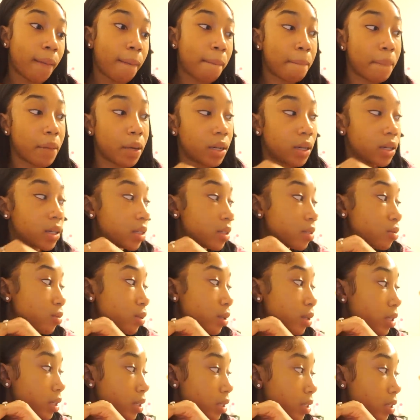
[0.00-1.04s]
But it is what
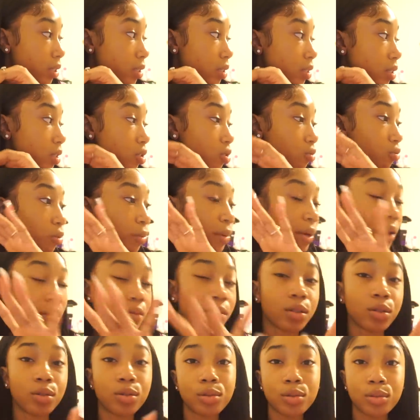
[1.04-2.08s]
it is. This is what we have
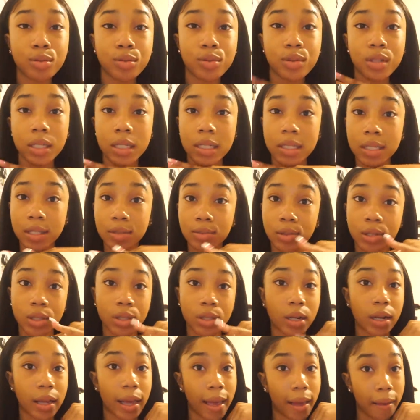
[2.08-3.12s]
to do. So this is what's
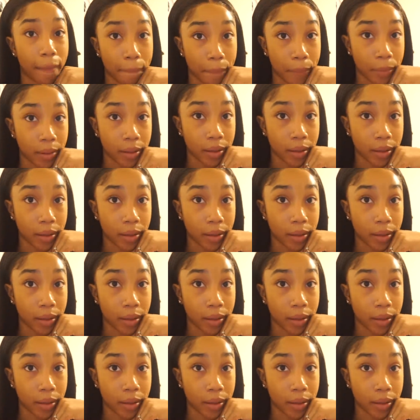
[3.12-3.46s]
gonna happen.